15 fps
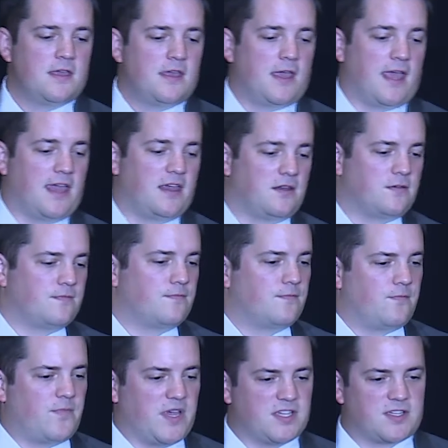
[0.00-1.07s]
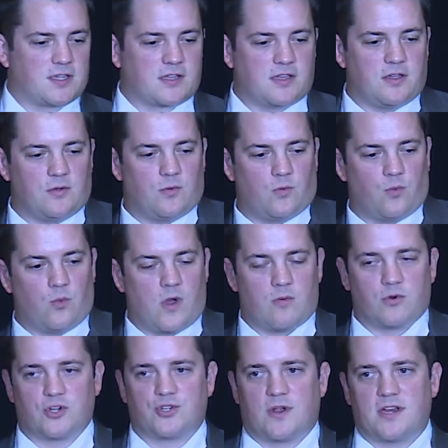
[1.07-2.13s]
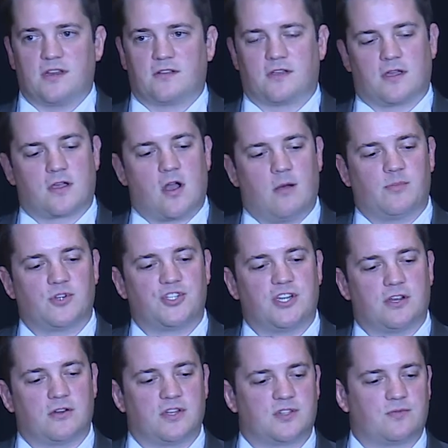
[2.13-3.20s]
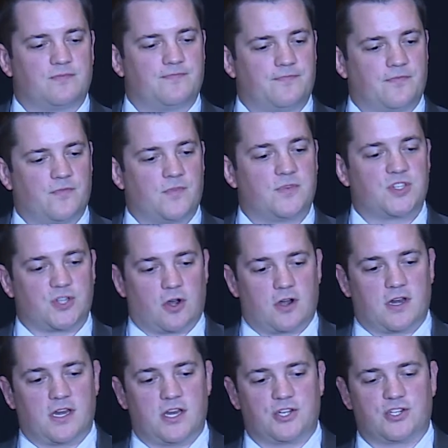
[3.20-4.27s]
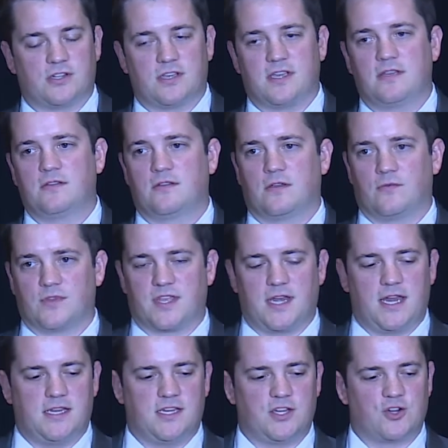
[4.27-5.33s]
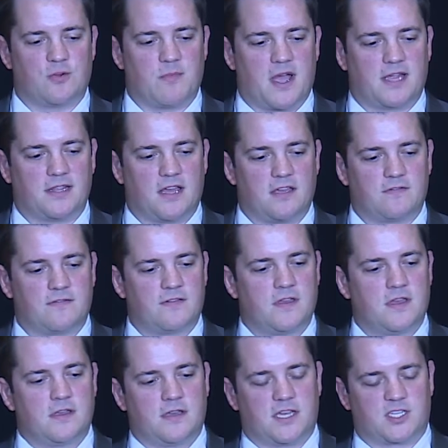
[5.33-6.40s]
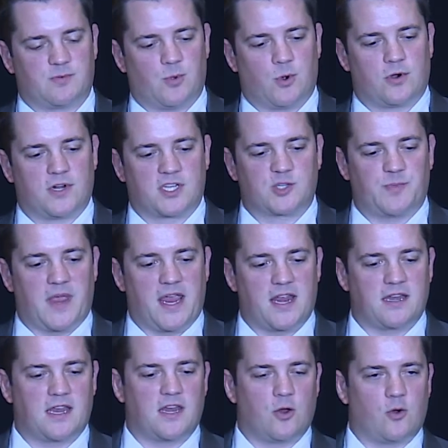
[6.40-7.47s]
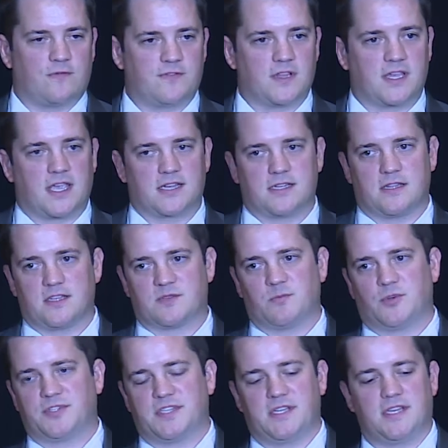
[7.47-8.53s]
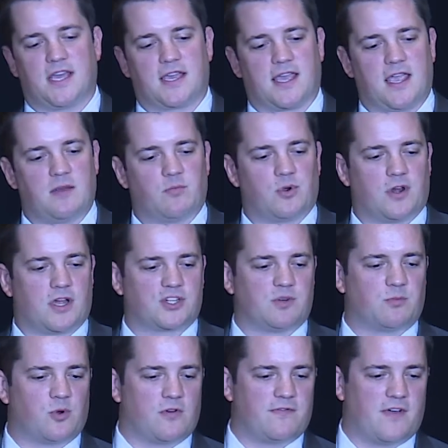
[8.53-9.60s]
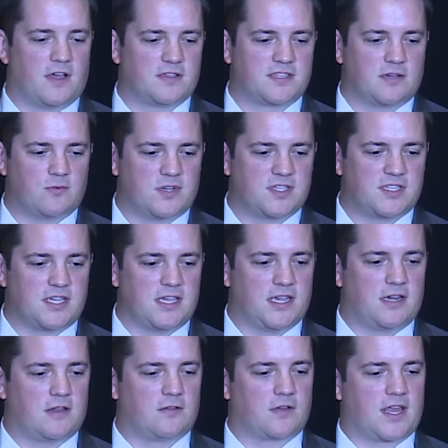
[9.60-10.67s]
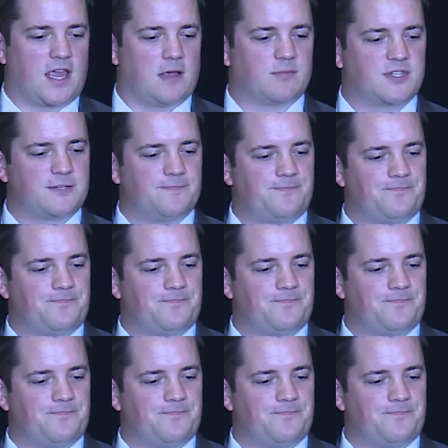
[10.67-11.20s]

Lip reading: And basically what we're trying to accomplish here is start initially with an 18-year mine life, explore and expand, and hopefully get to this multi-decade production profiles that we see at other camps.